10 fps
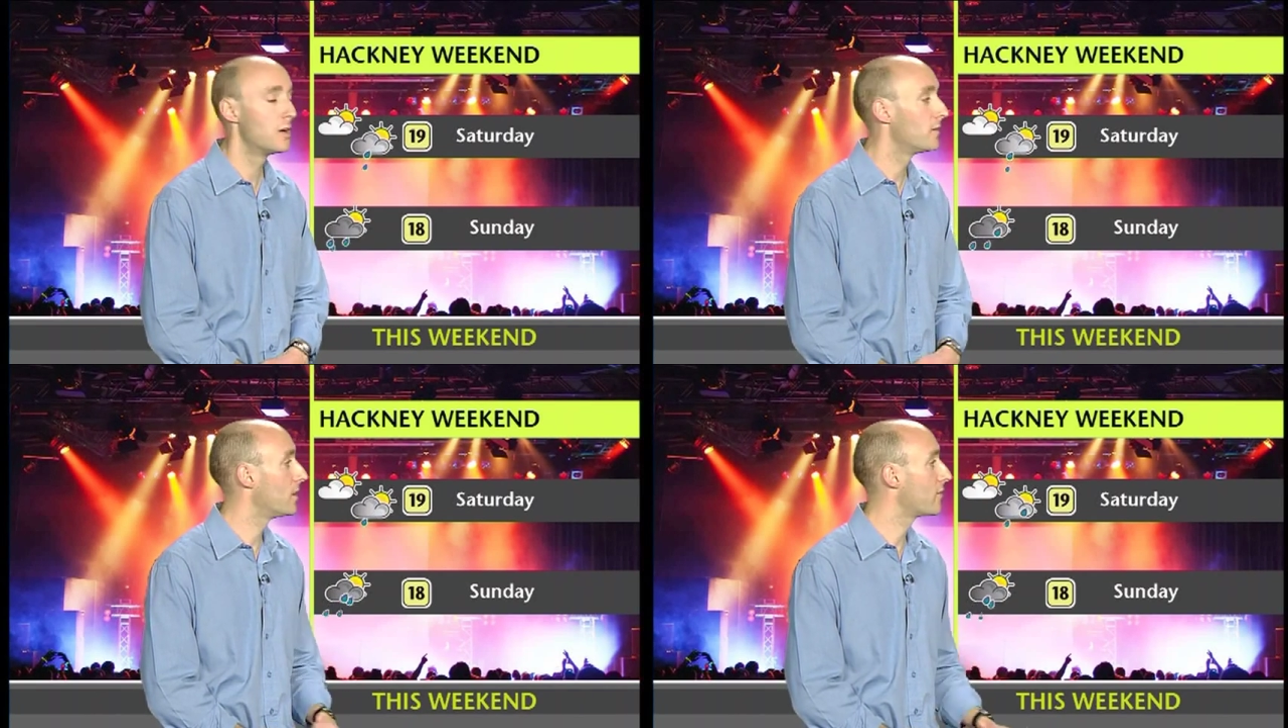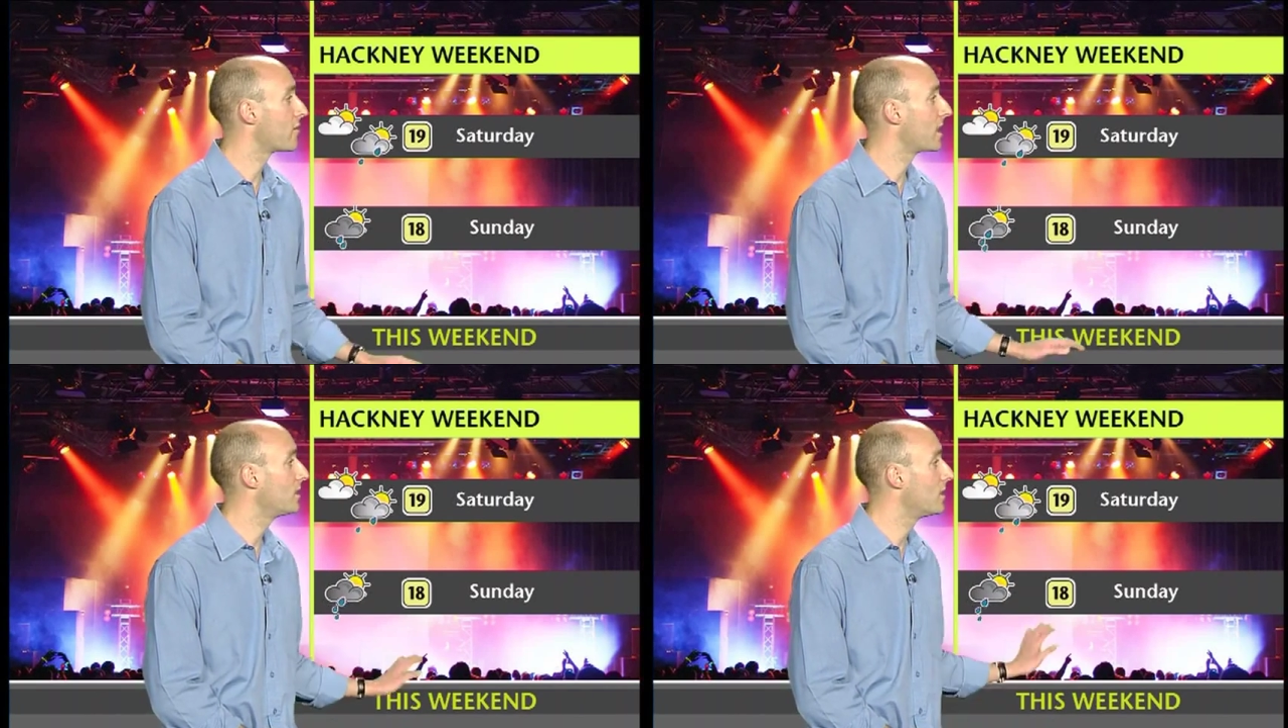Further
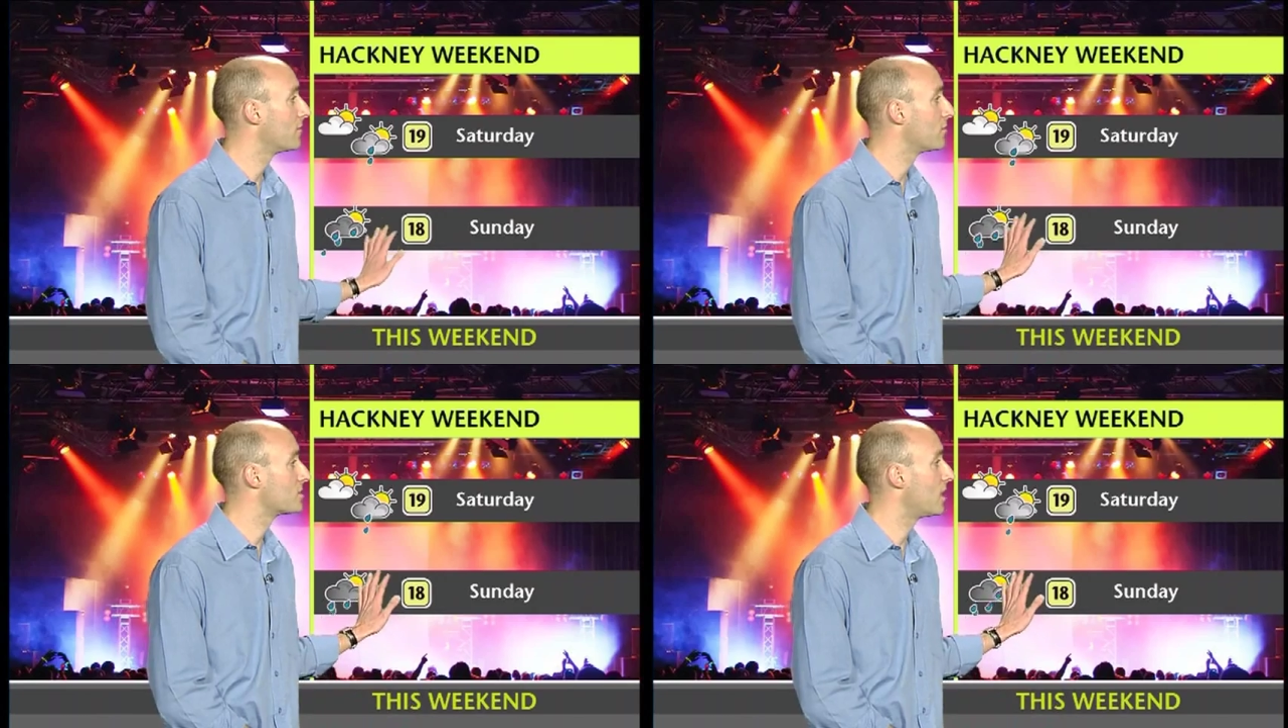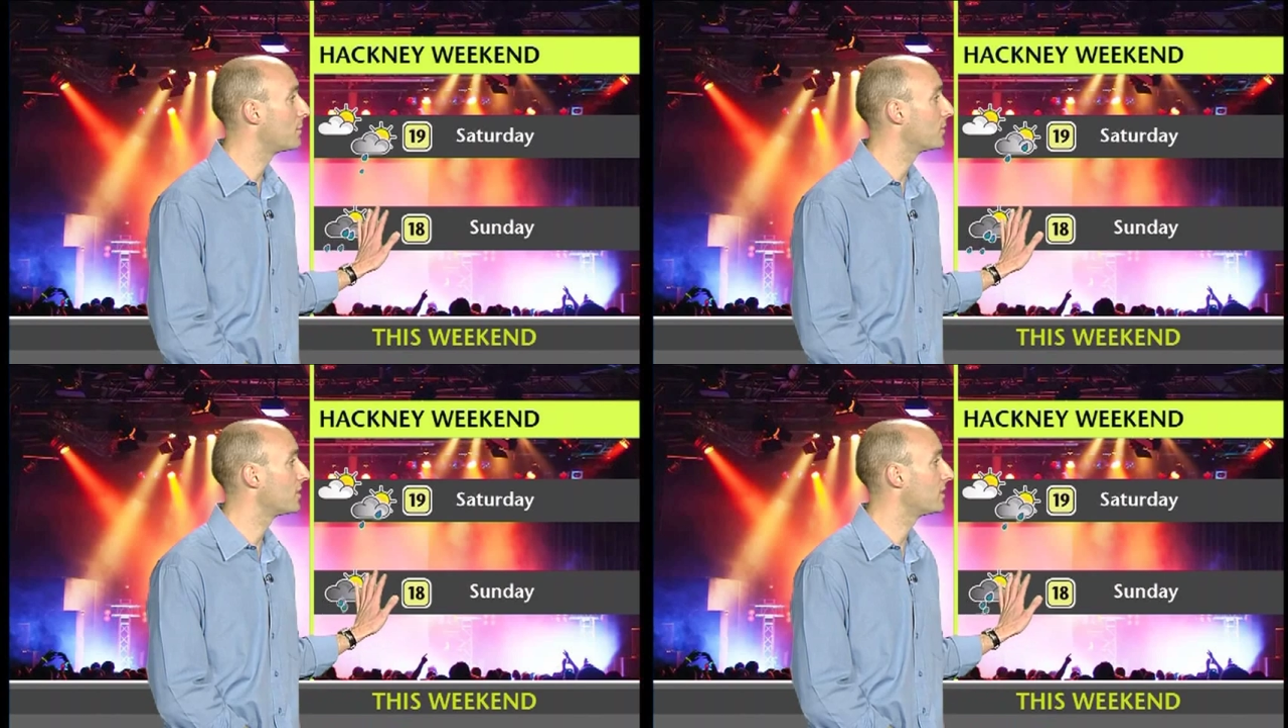rain for a
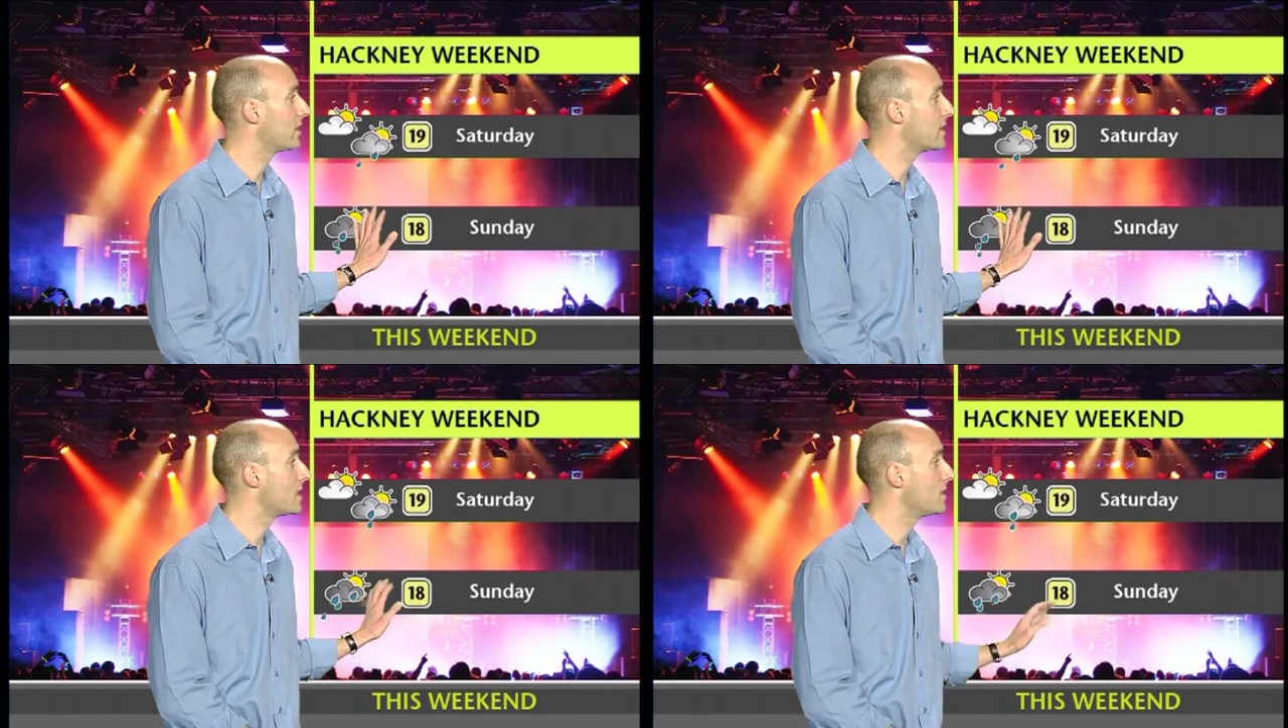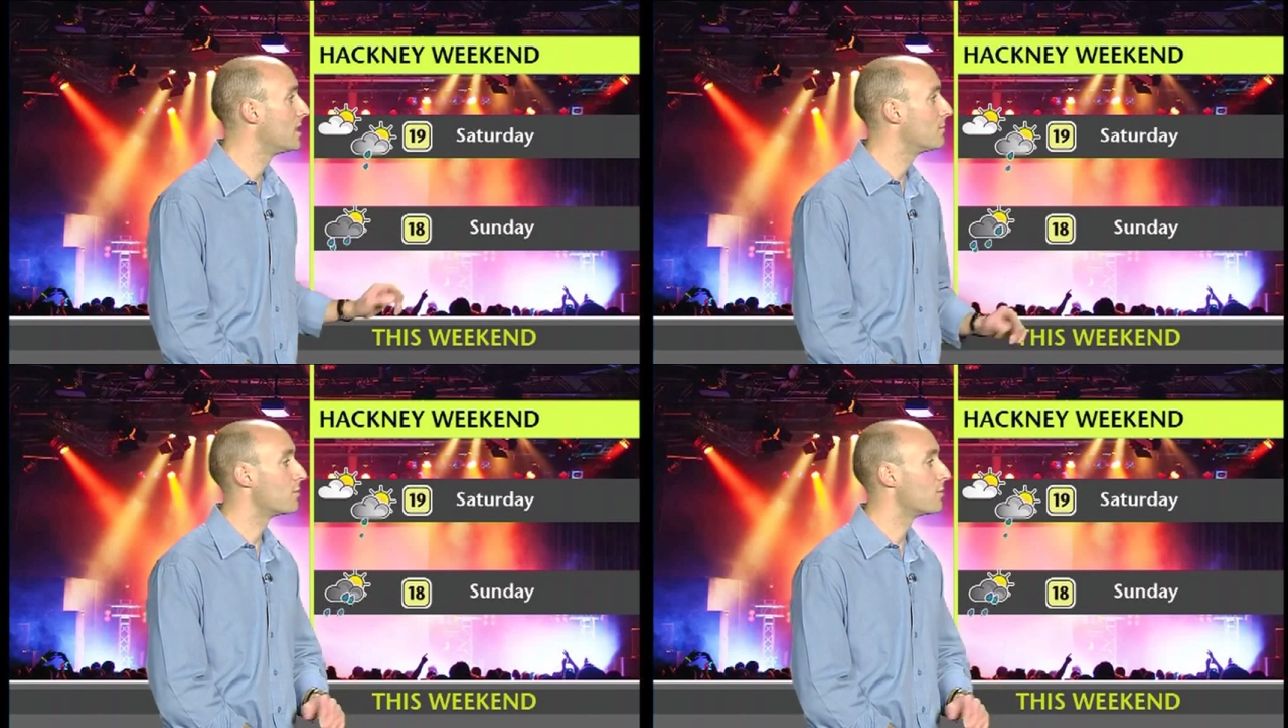time on Sunday then,